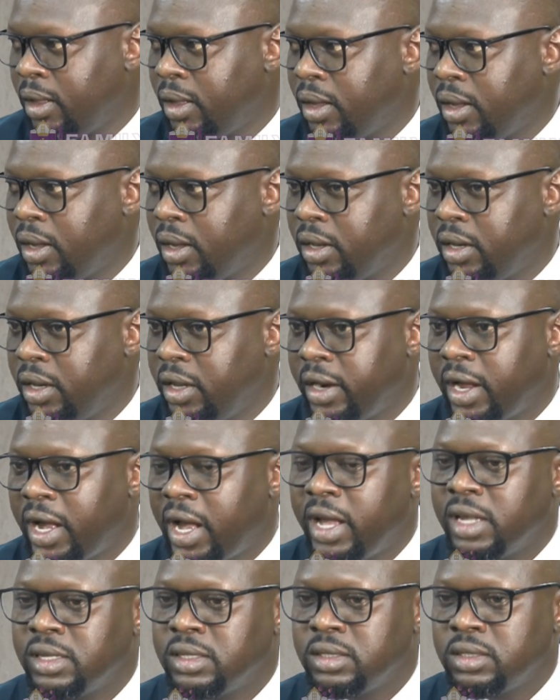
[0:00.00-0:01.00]
NIRA
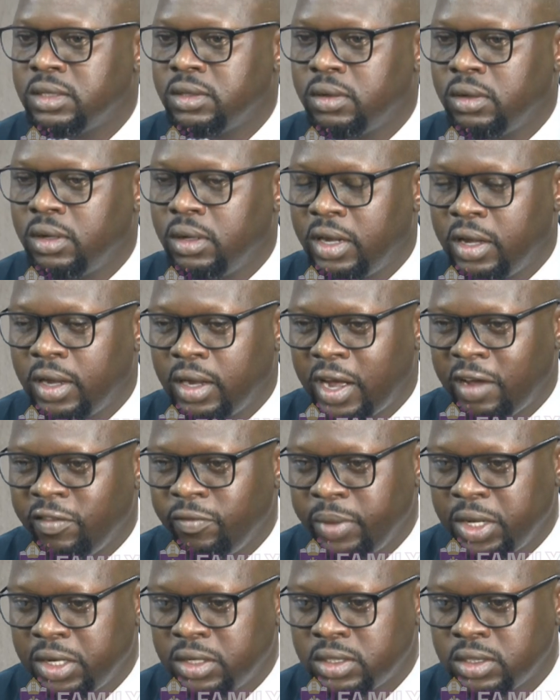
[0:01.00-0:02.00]
as
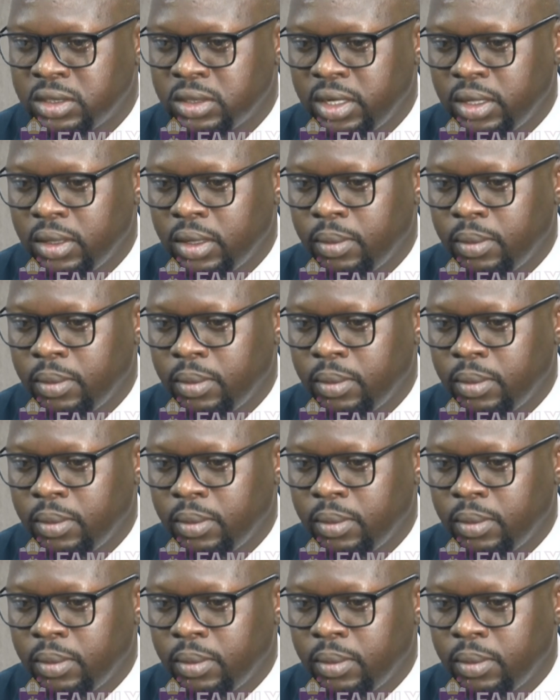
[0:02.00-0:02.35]
government